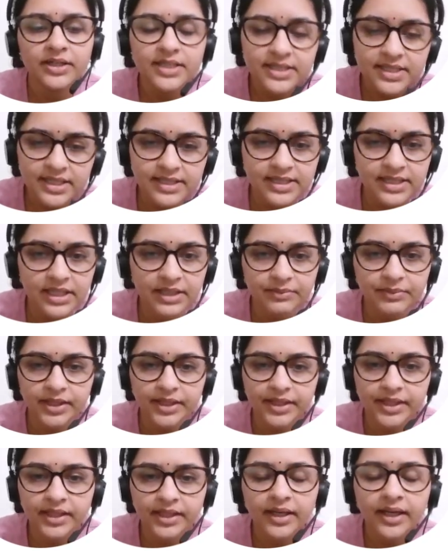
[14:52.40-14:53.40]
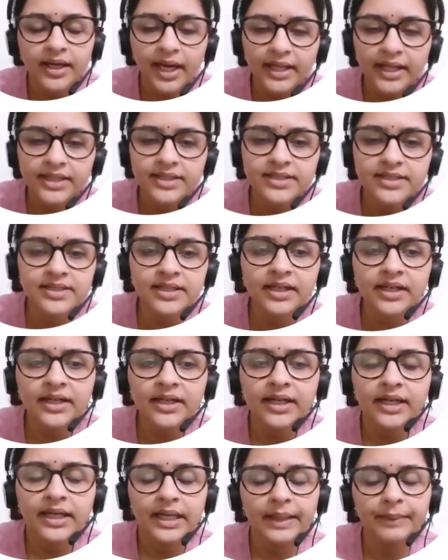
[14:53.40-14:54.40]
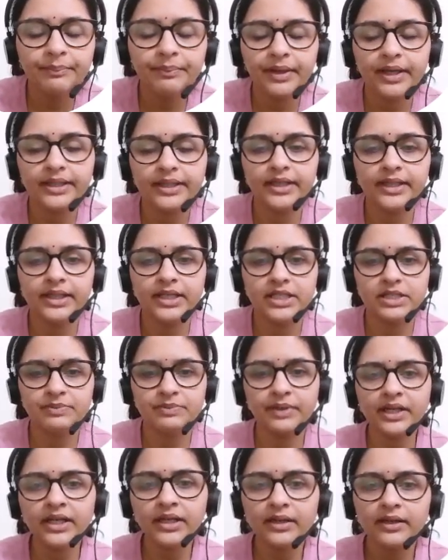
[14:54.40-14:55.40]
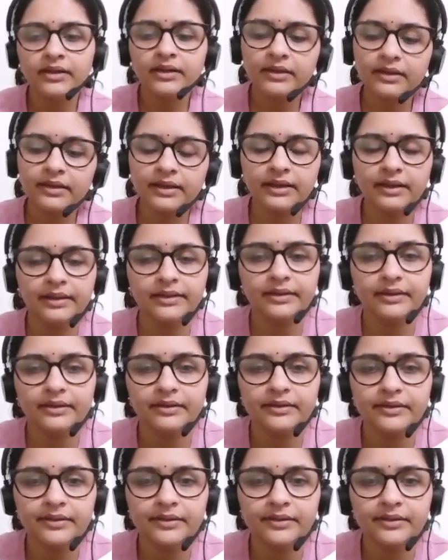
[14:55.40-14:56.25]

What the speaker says: sustainability. And this is the impact that has been created.